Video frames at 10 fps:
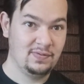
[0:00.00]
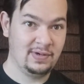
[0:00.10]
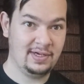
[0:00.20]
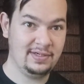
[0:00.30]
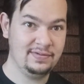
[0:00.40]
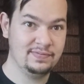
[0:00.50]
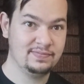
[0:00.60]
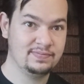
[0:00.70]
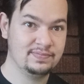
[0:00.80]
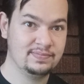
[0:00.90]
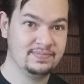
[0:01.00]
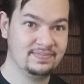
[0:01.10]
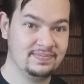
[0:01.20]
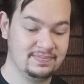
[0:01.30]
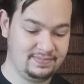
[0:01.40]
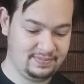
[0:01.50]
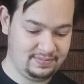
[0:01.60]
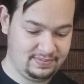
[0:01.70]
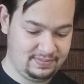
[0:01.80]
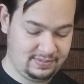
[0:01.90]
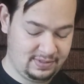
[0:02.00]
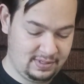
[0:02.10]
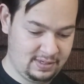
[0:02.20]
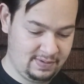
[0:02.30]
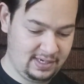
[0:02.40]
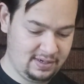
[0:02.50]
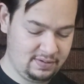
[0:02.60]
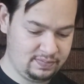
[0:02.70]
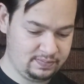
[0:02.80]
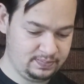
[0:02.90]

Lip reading: well, here we go.